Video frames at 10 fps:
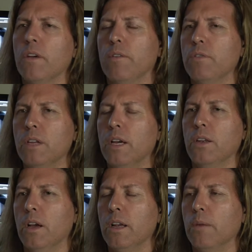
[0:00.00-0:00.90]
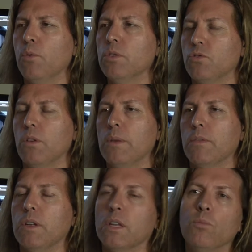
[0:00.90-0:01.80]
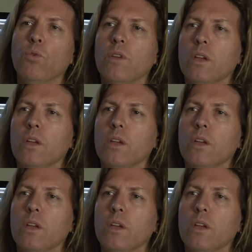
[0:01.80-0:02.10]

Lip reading: every day and night. I'm always dreaming of another movie.